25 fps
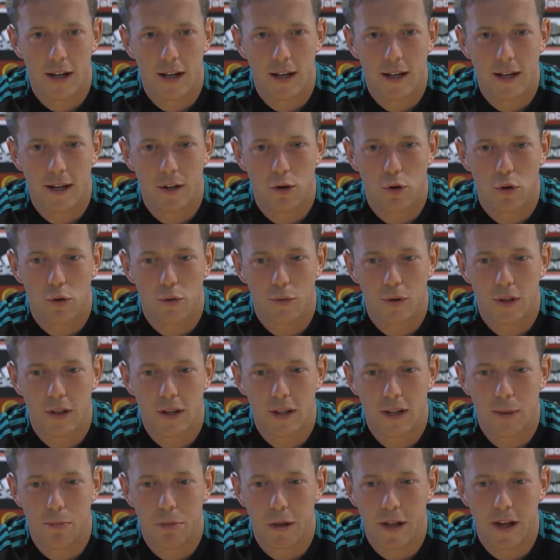you know,
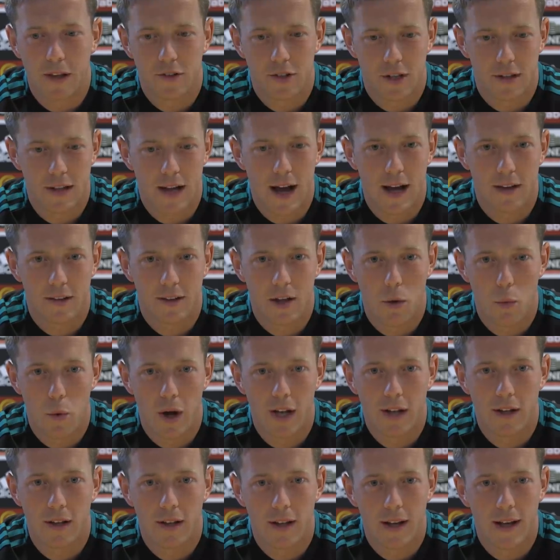the players are tasked to
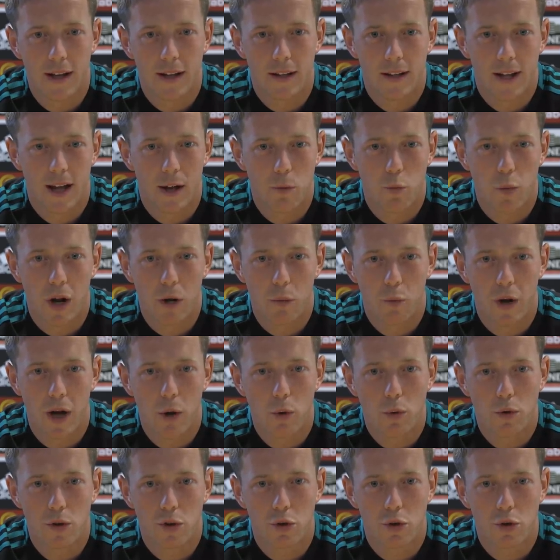win and win well.